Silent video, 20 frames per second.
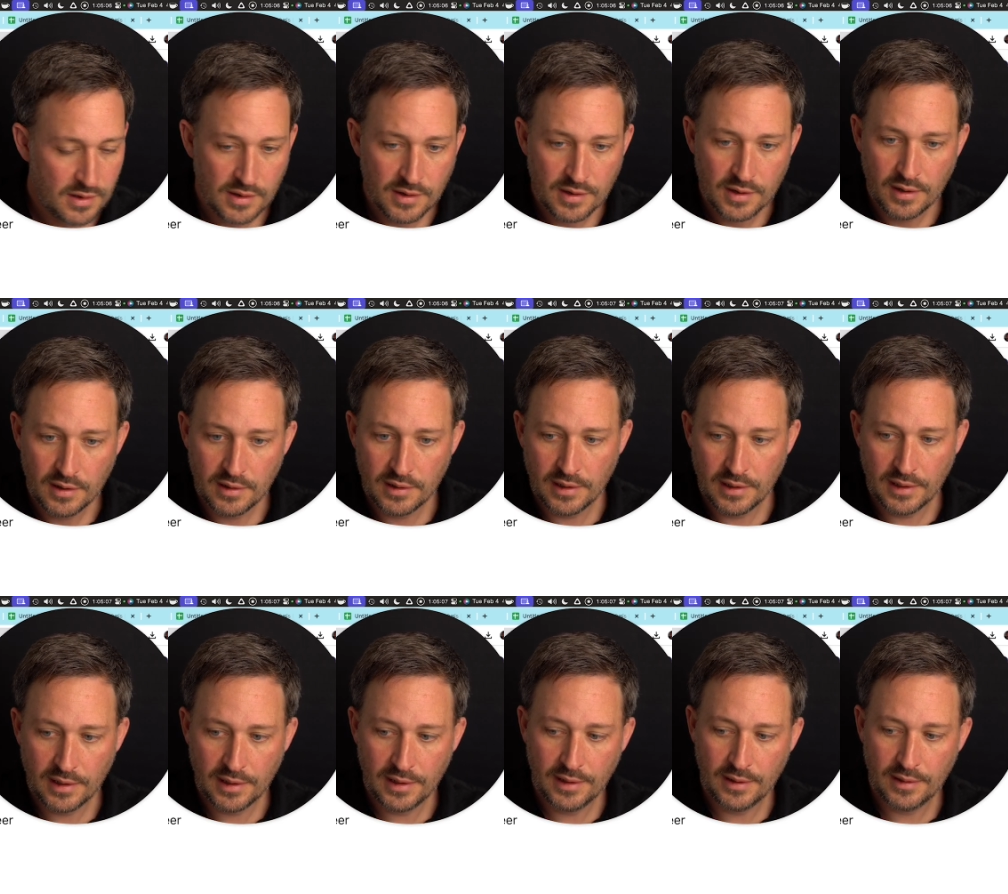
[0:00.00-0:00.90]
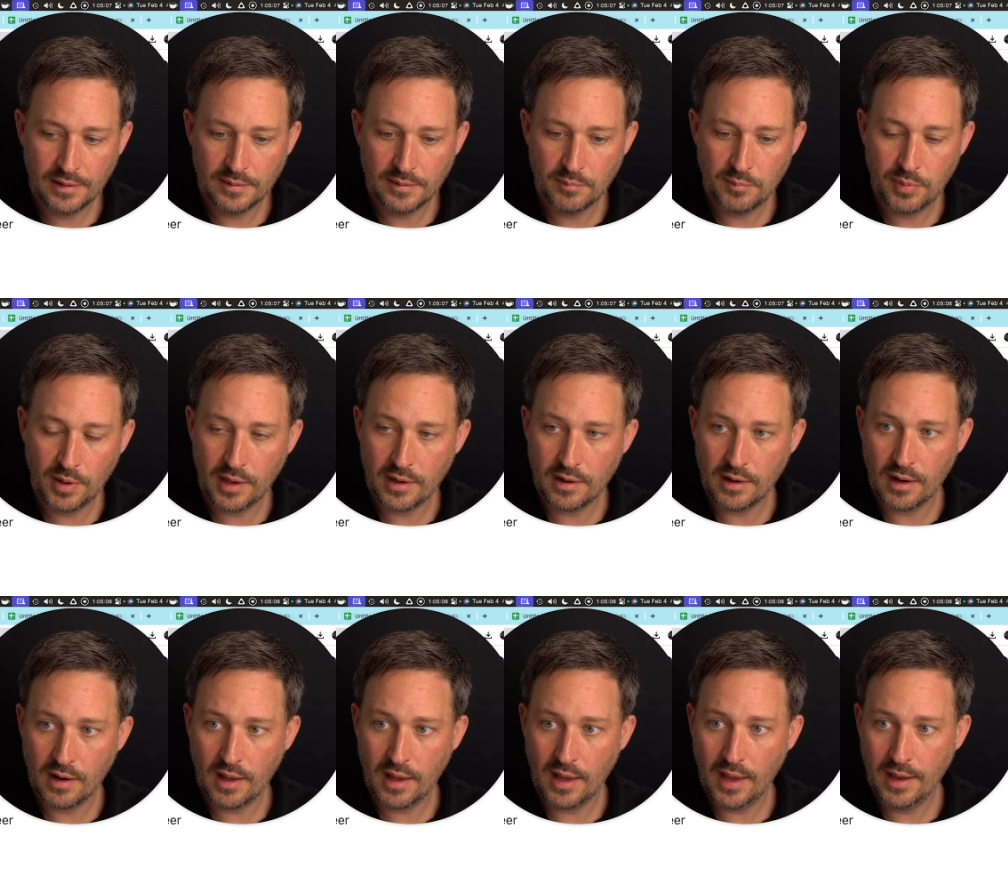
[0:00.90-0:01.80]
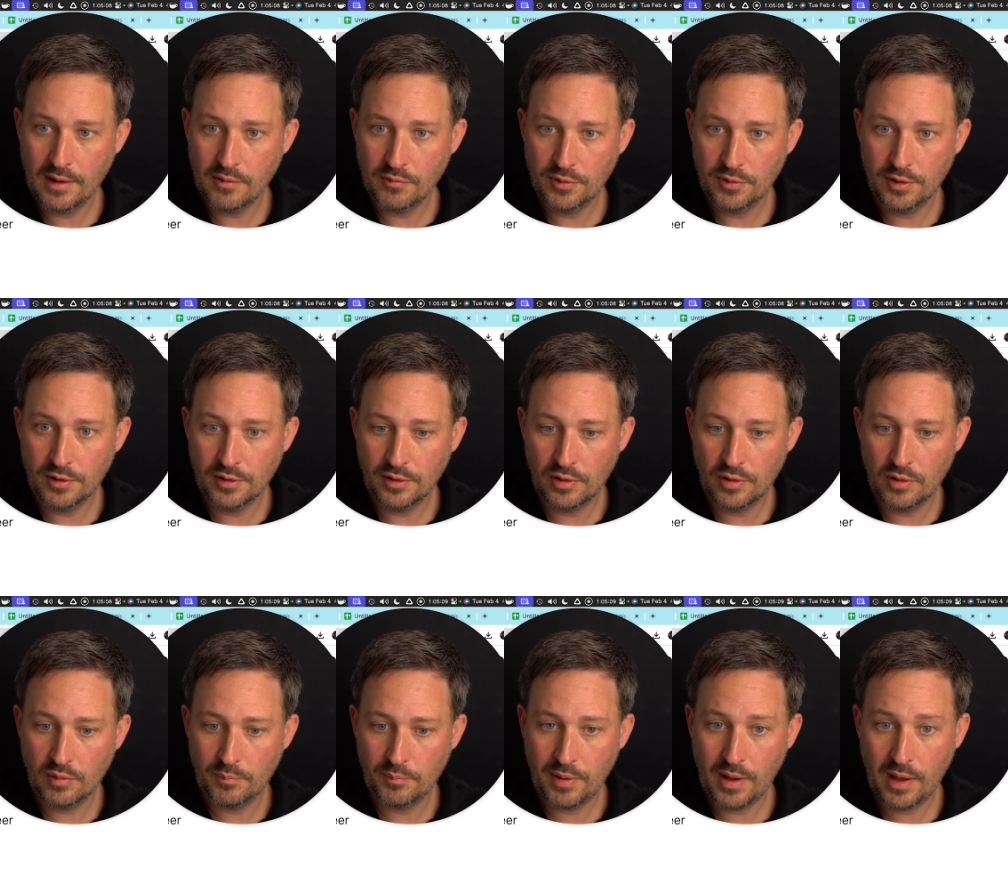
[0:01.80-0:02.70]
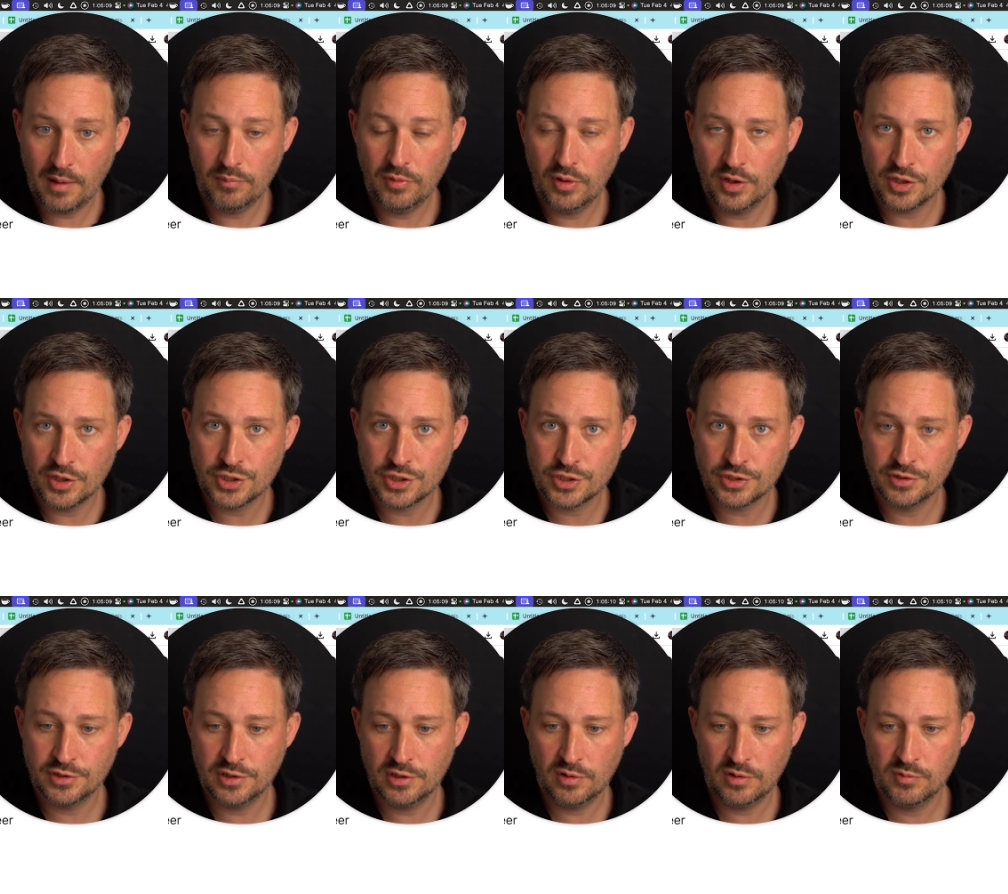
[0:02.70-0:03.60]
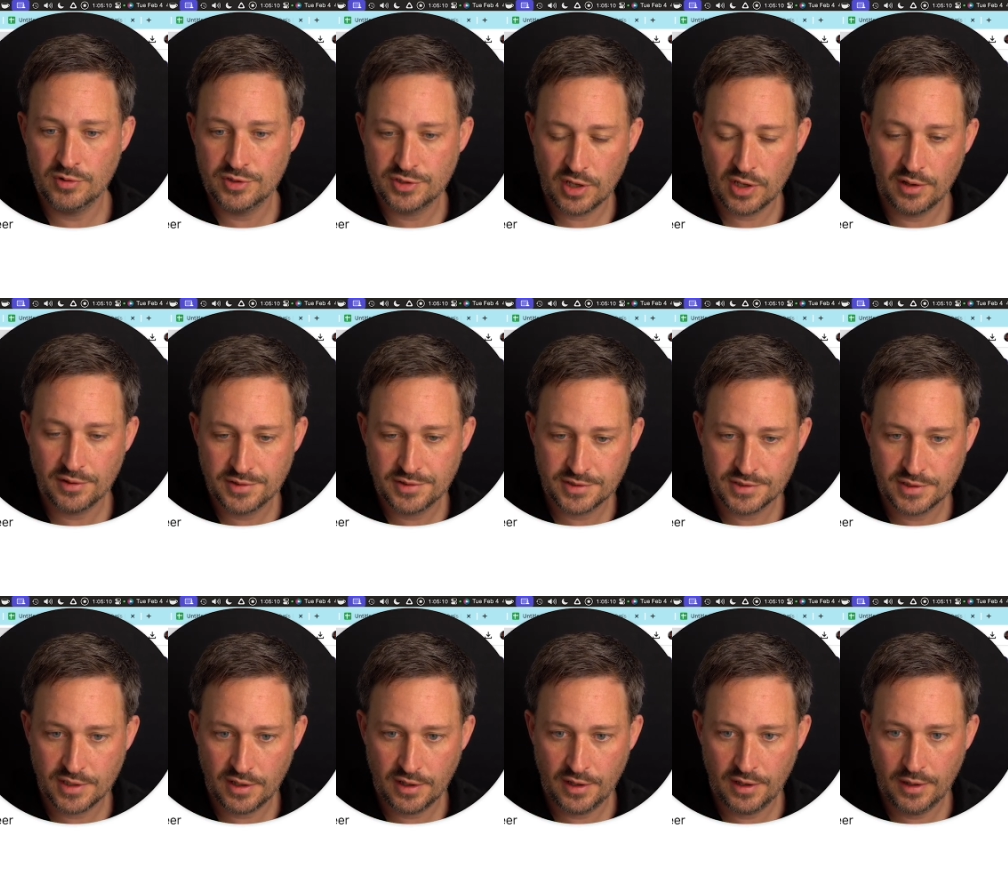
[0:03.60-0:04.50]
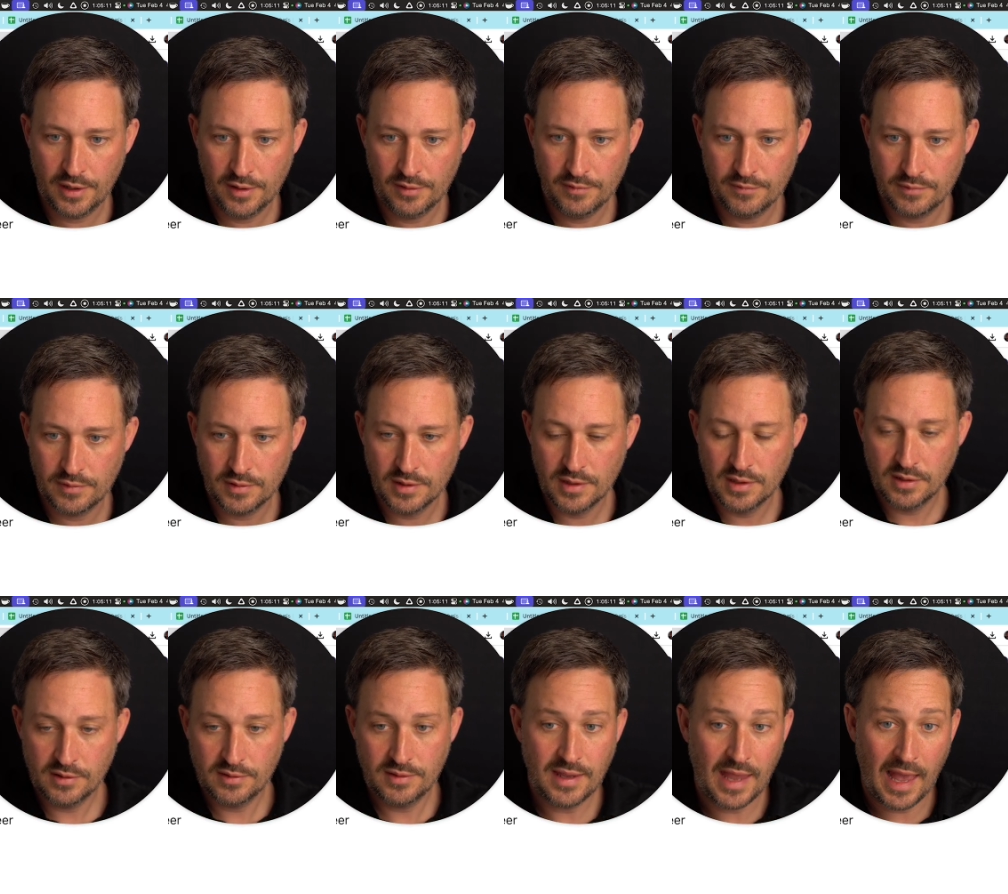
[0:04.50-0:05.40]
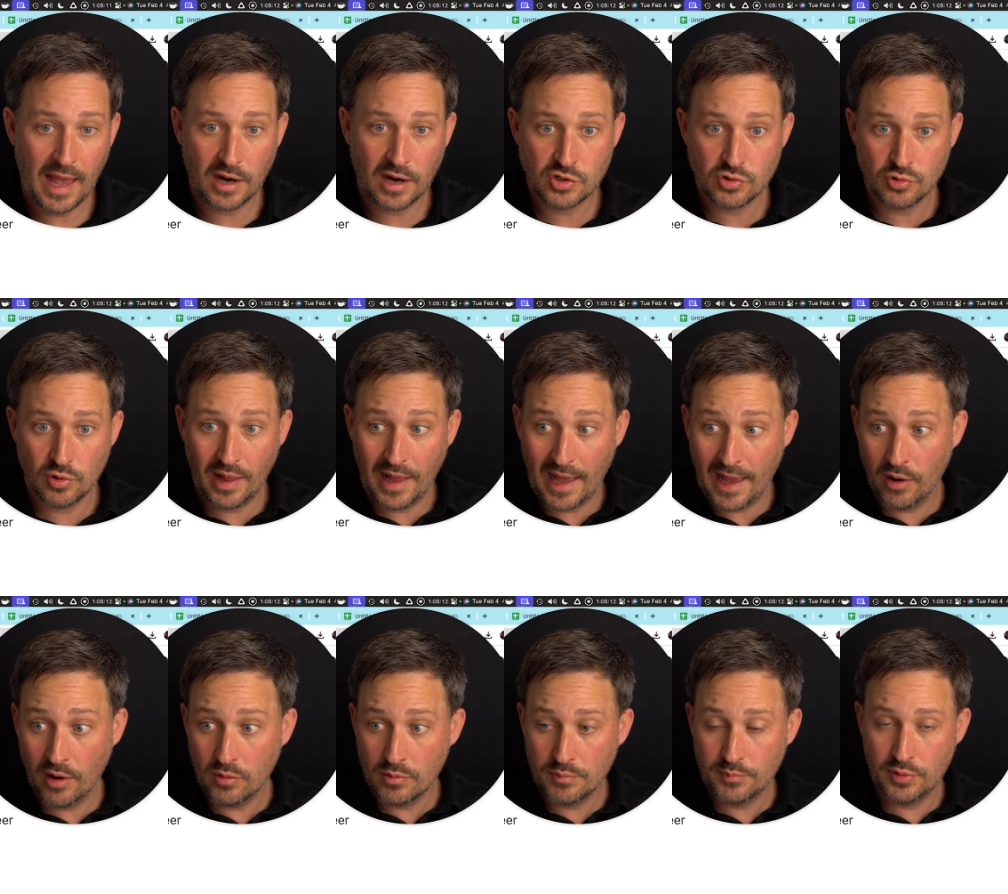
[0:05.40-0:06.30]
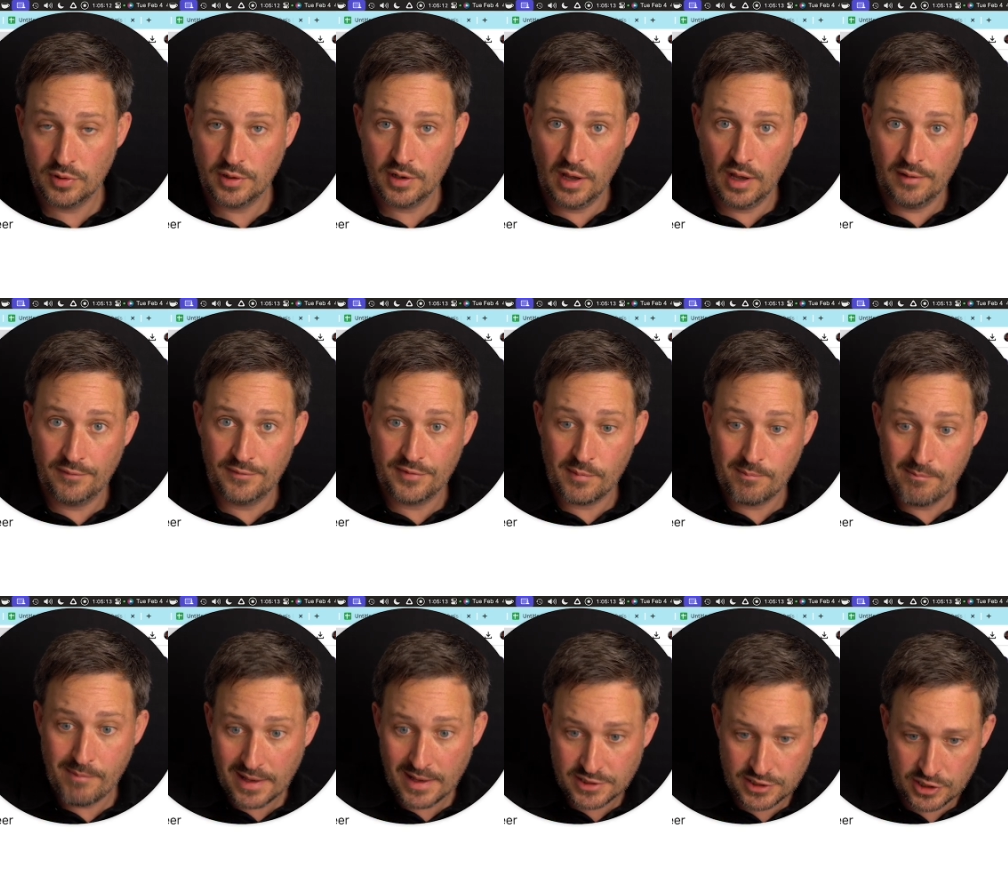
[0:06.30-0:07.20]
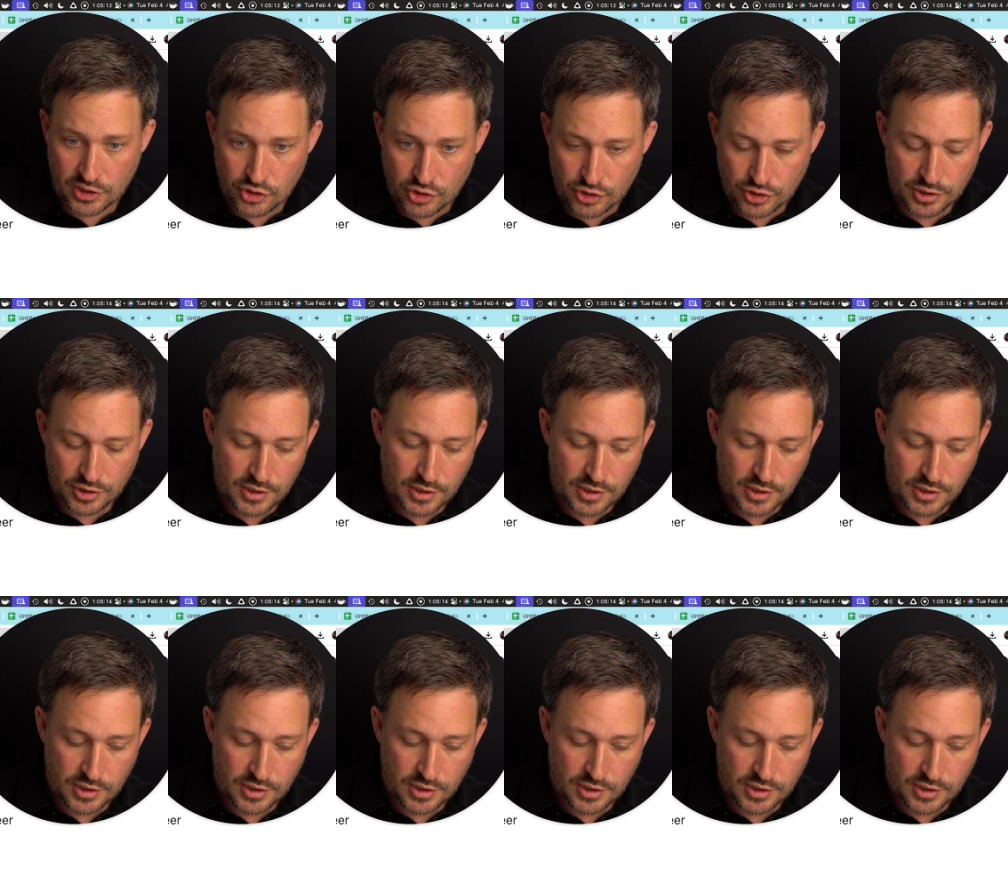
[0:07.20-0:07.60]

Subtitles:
But I will publish the results of the actual output of the message.